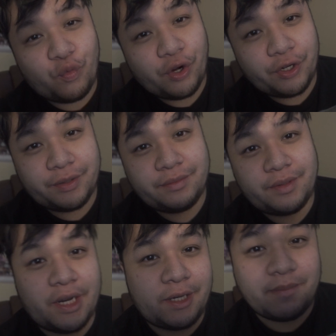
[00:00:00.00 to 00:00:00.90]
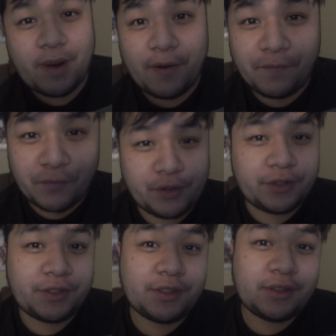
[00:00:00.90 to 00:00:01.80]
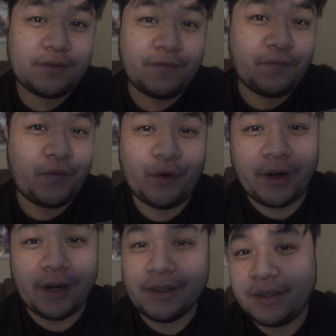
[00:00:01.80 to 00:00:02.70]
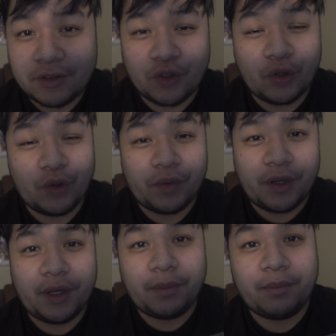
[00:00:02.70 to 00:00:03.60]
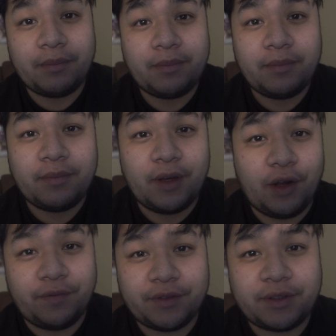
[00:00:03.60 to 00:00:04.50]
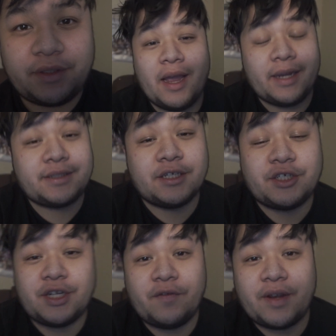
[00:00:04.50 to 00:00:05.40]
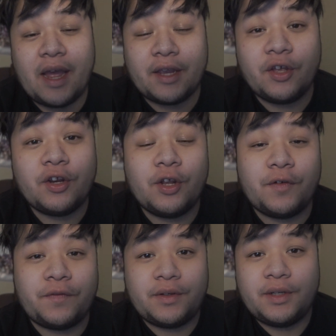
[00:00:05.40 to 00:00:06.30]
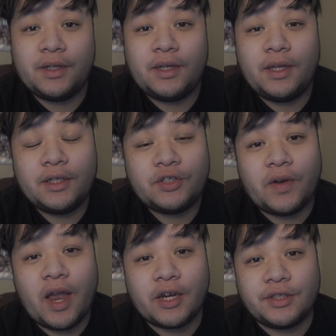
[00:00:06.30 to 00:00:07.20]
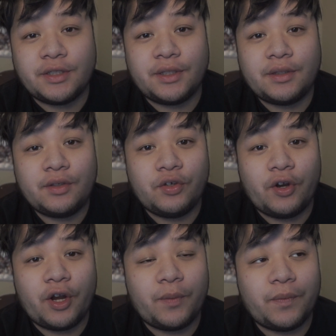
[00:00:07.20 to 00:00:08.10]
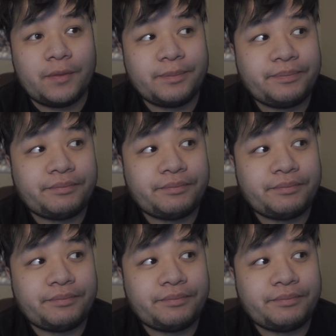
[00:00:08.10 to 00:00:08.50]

won like my first Fortnite solo game ever. I guess I just never got good enough to actually, you know what I mean?